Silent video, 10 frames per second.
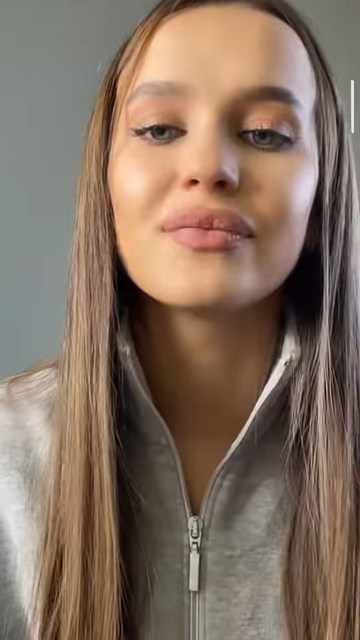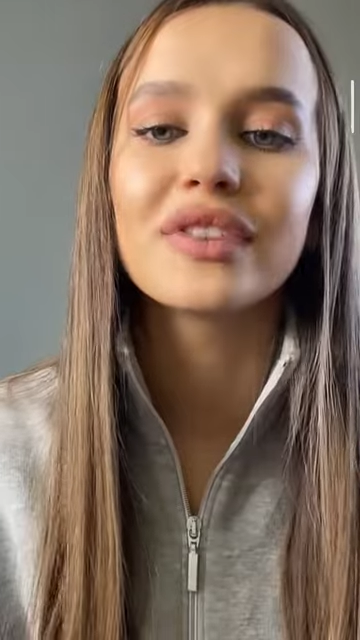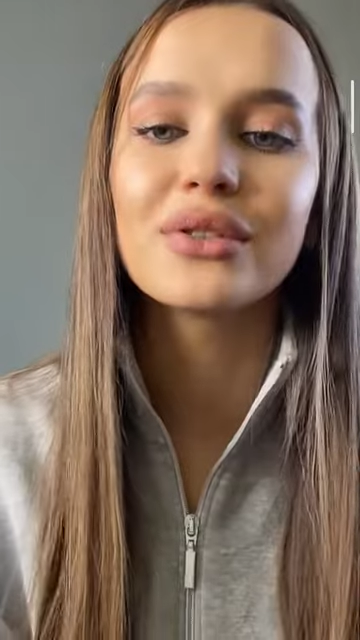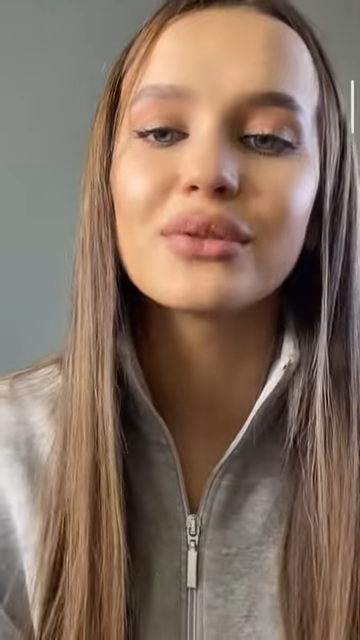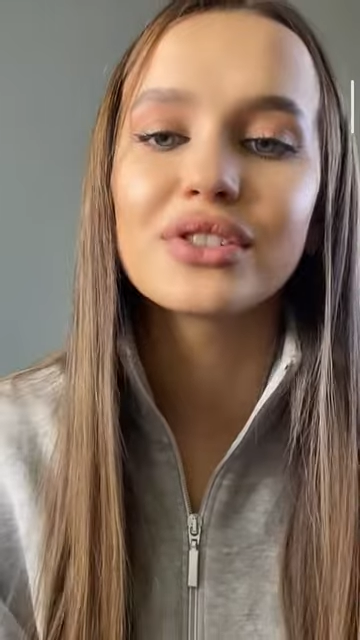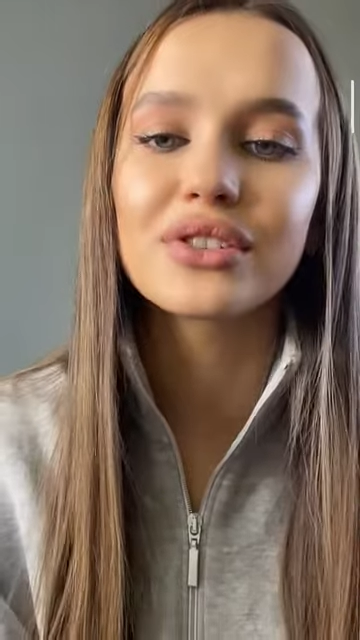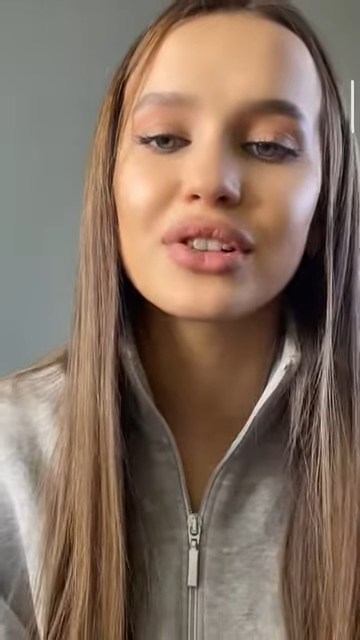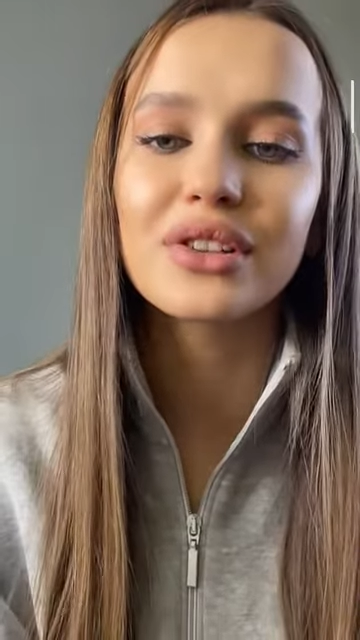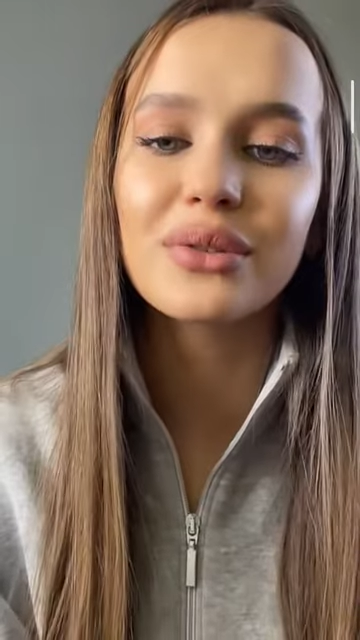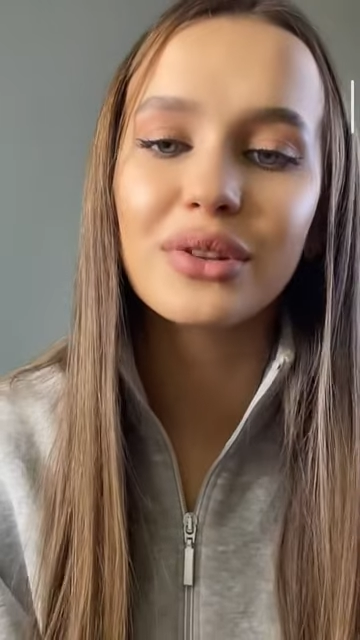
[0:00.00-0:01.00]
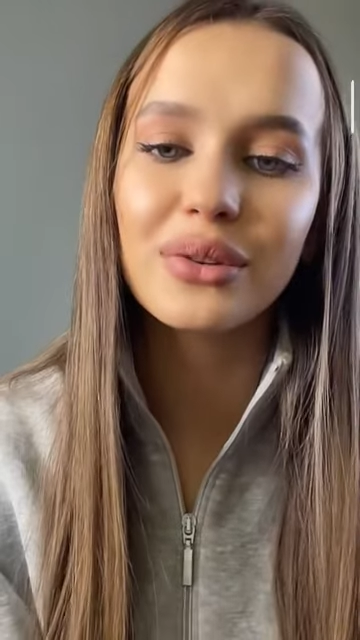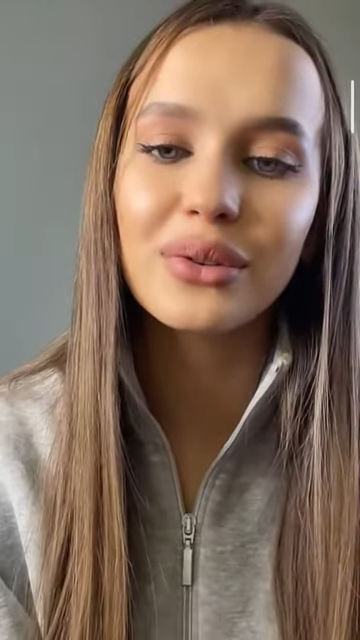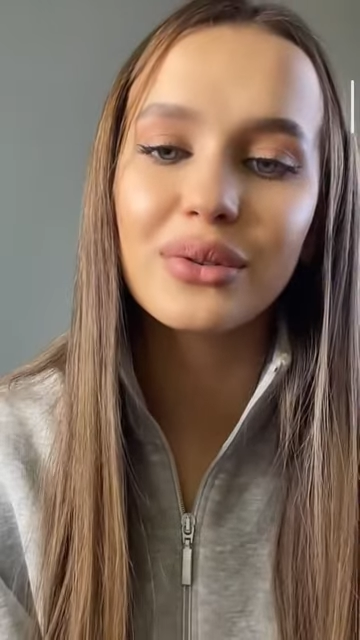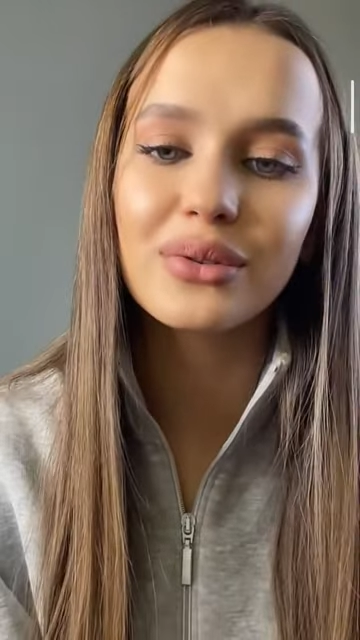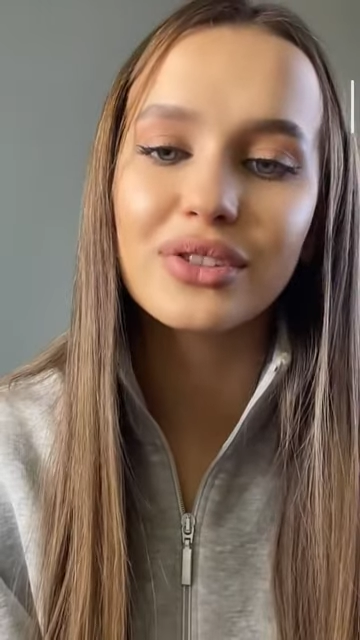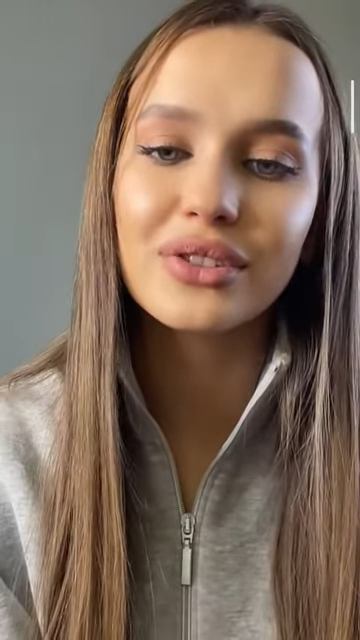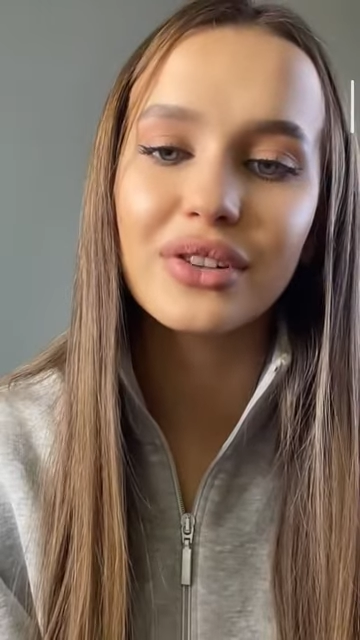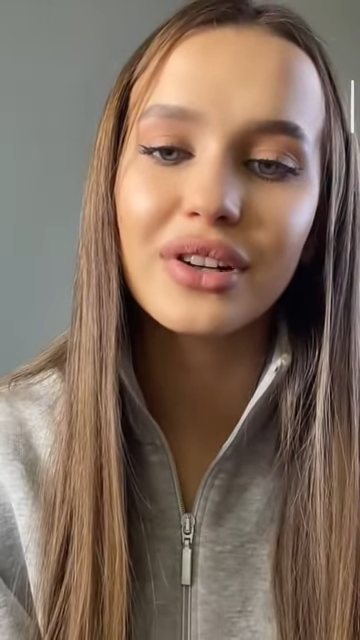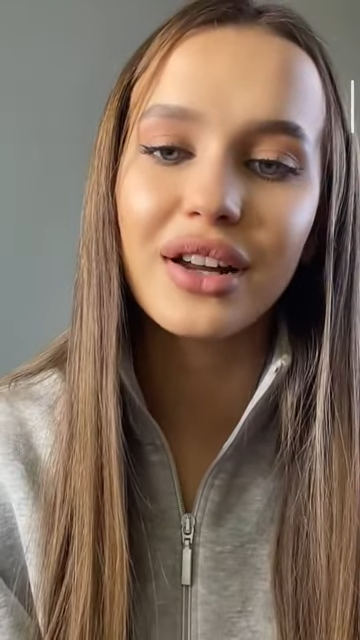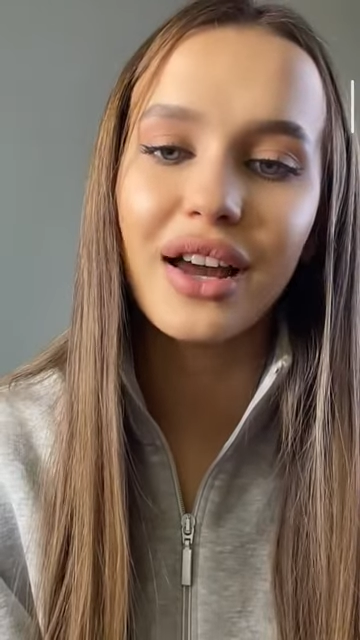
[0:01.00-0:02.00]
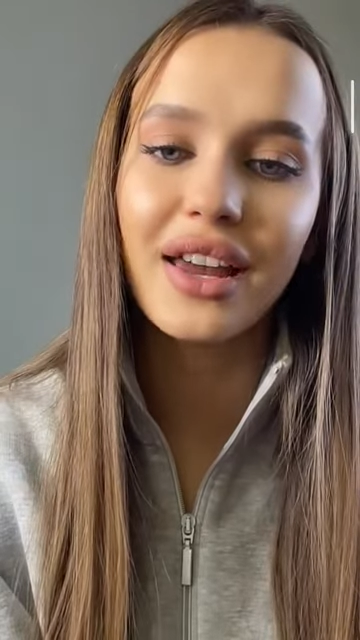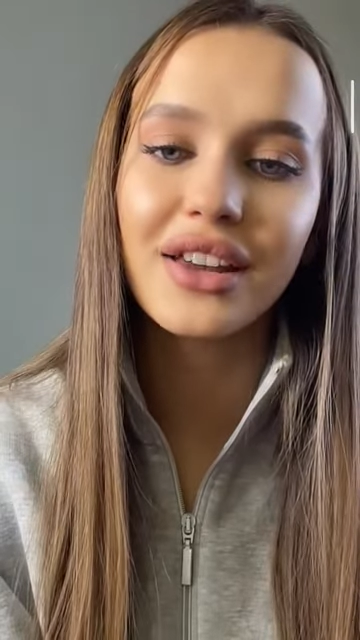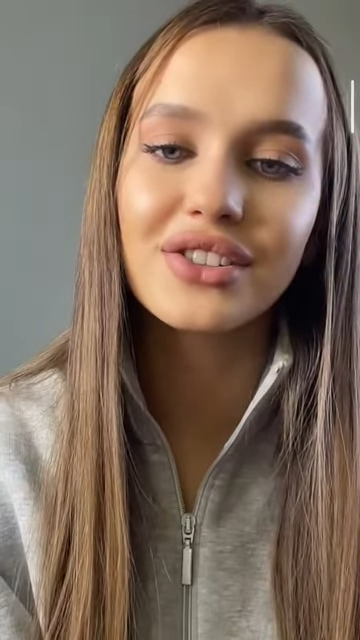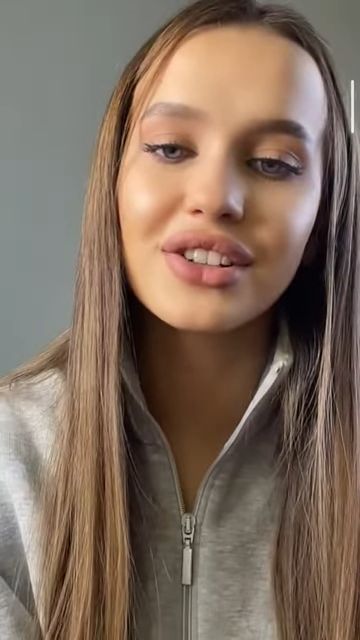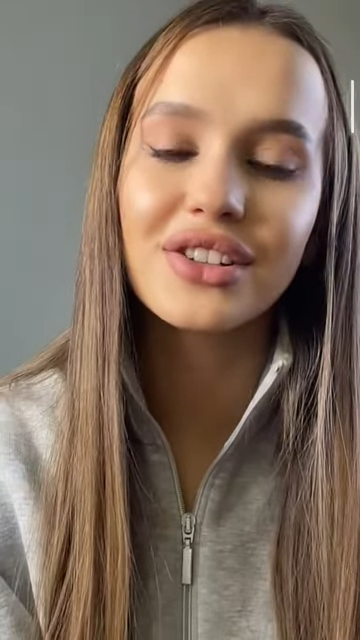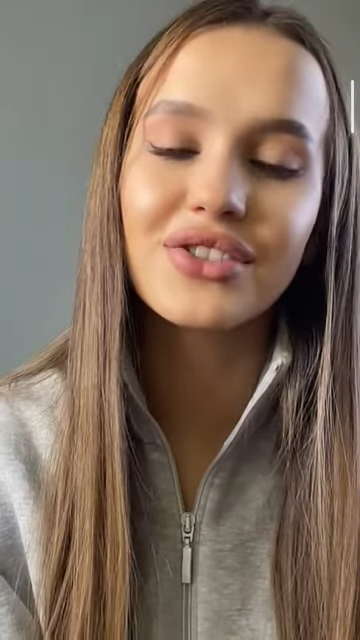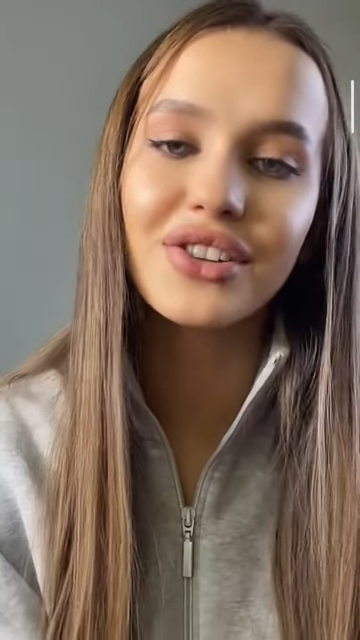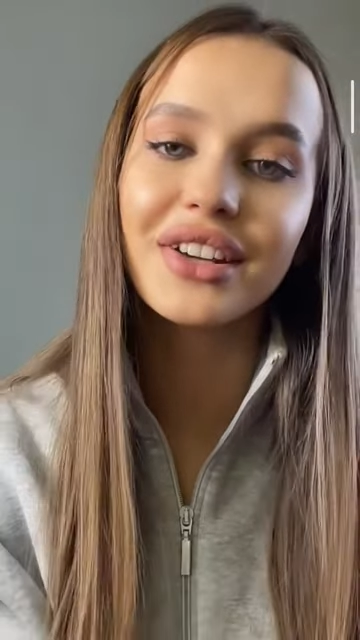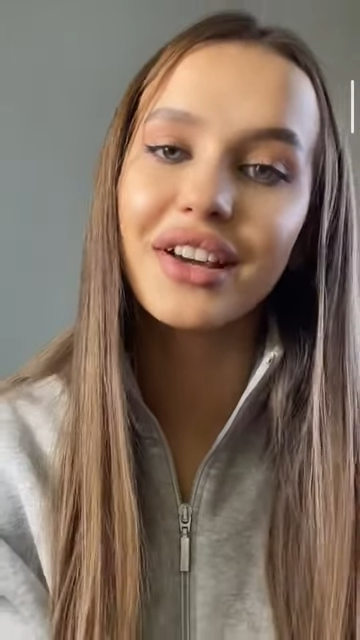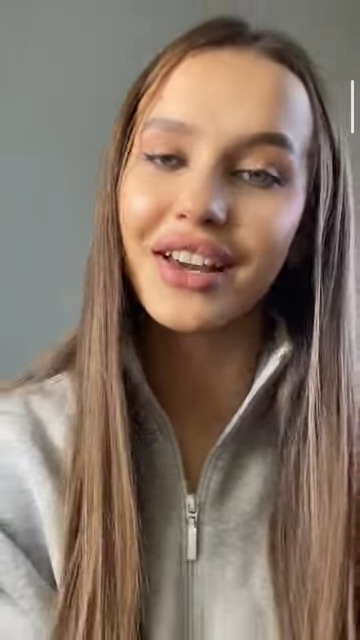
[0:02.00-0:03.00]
user hello hello user hi angelina Angelique.